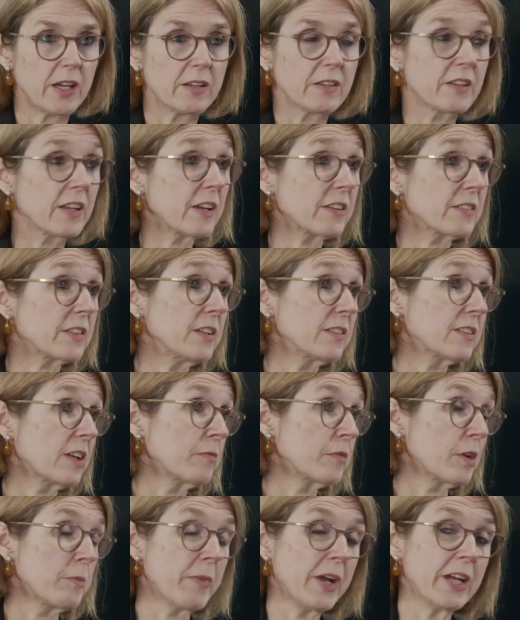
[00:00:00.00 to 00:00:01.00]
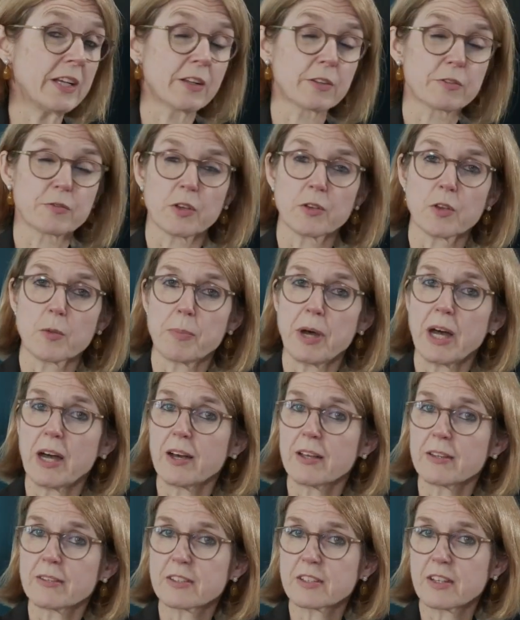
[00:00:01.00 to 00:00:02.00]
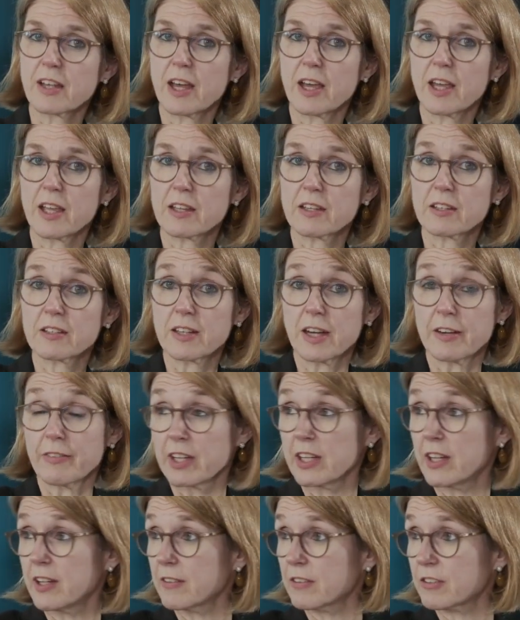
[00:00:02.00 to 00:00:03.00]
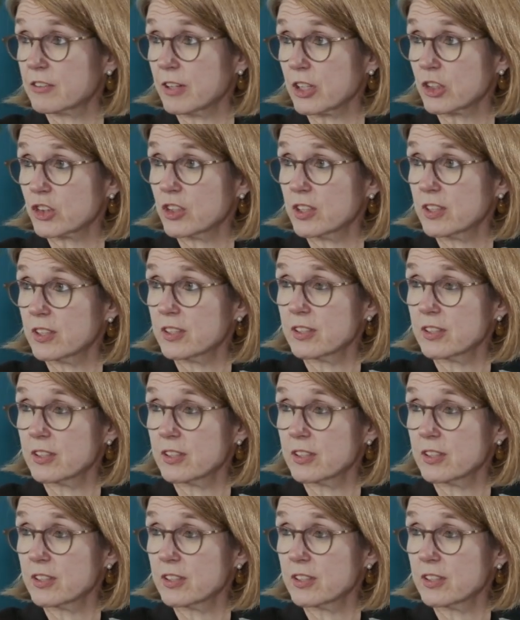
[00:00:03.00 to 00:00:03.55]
there are still some reminders from the past, like governance structure.